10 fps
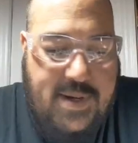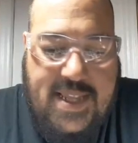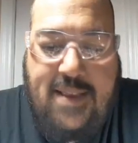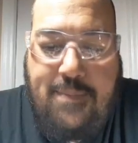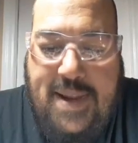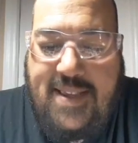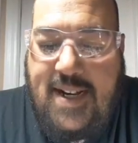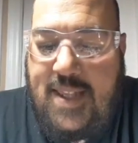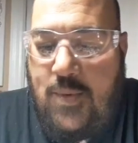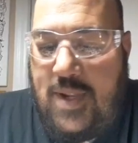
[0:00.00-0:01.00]
but that's
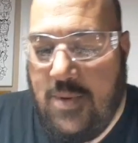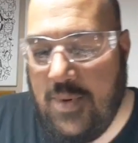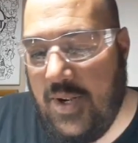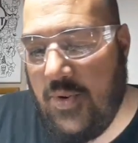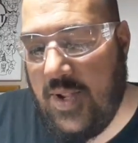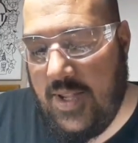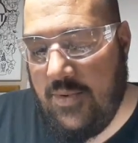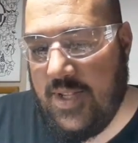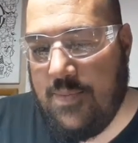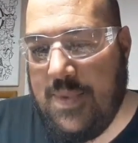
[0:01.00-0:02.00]
basically the way you would do it. You
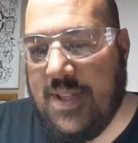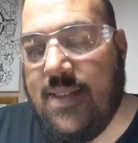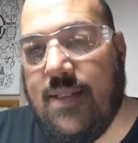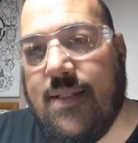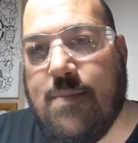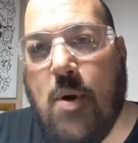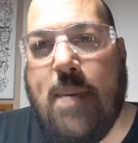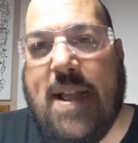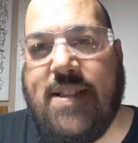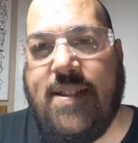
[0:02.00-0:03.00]
would just mix small
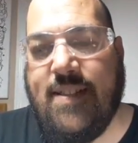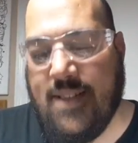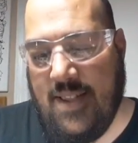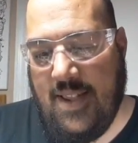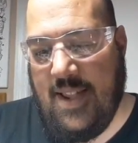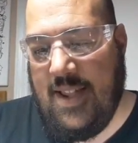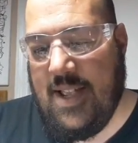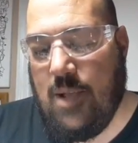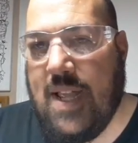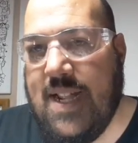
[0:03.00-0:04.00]
batches,
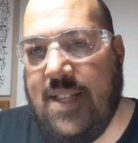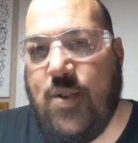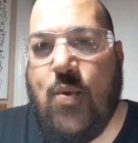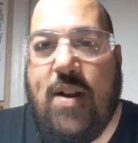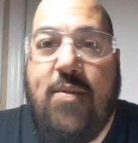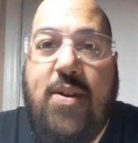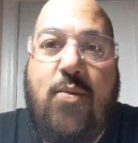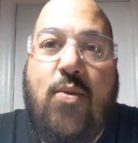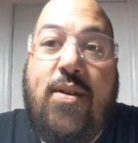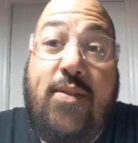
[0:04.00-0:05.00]
apply it to whatever you
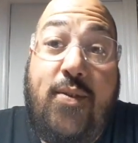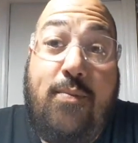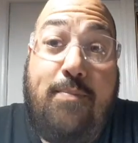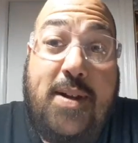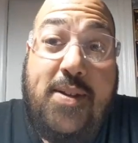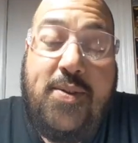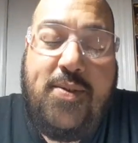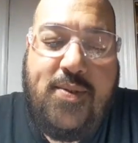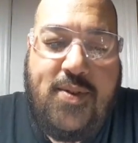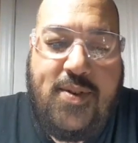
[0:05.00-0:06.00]
want to
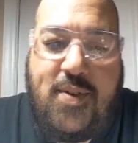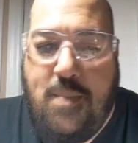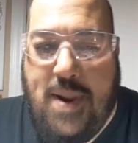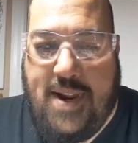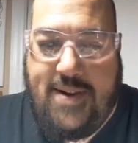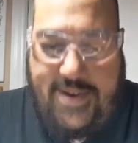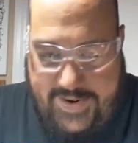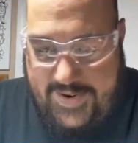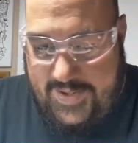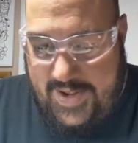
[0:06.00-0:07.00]
Bondo, or to make
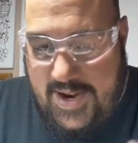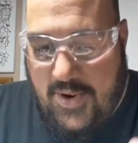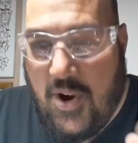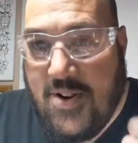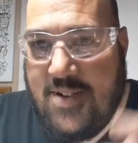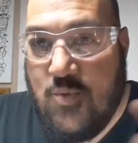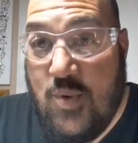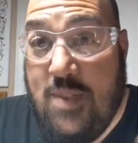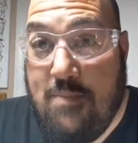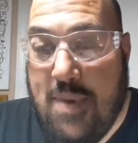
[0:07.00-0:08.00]
harden
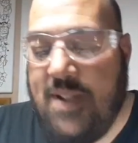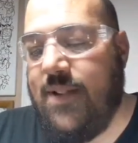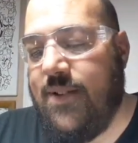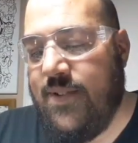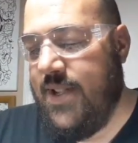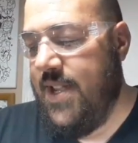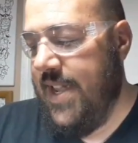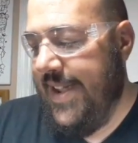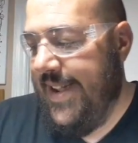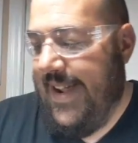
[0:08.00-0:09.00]
with Bondo,
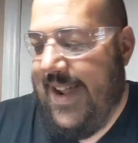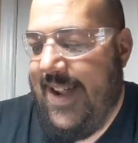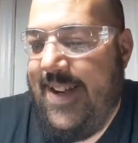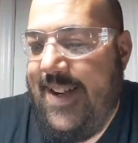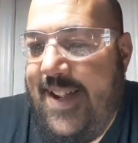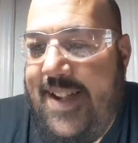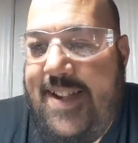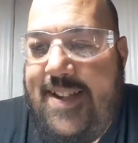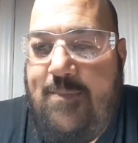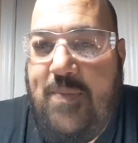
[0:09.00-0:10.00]
and
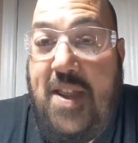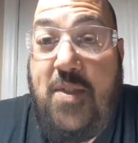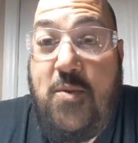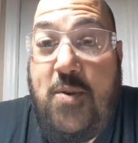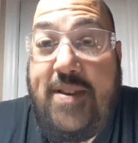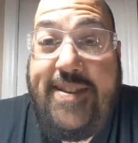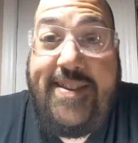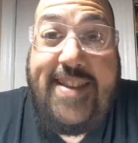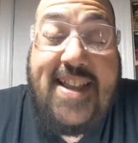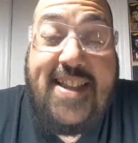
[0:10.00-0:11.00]
the rest is
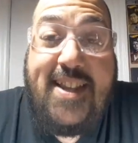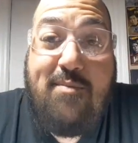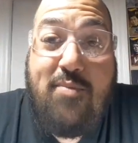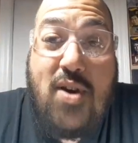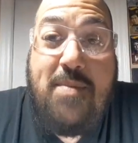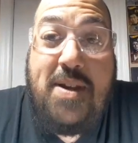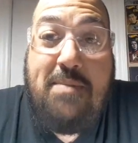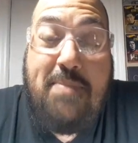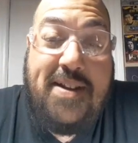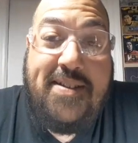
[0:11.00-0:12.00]
sanding,
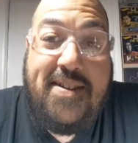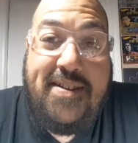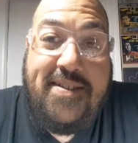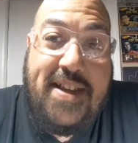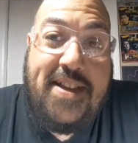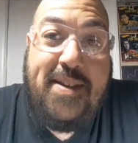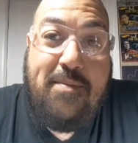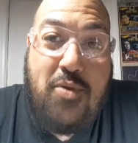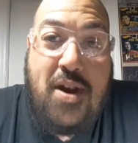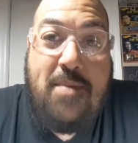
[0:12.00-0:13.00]
priming, painting,
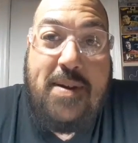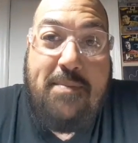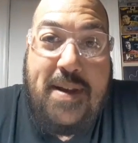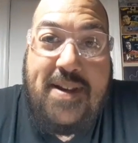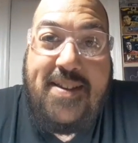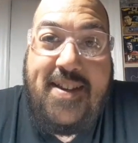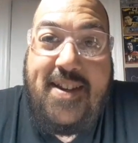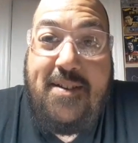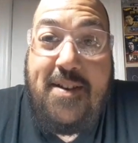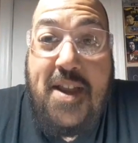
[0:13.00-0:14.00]
sanding, priming,
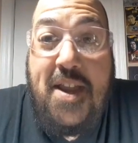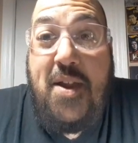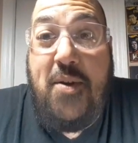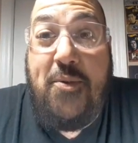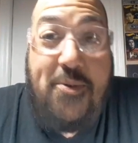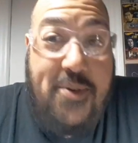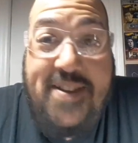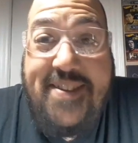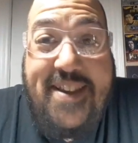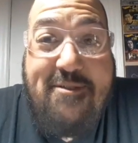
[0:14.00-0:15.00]
painting,
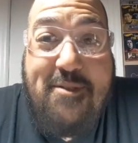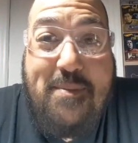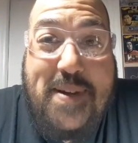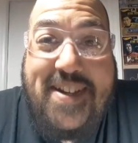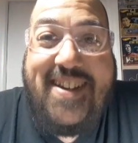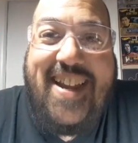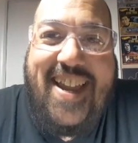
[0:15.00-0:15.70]
rinse and repeat.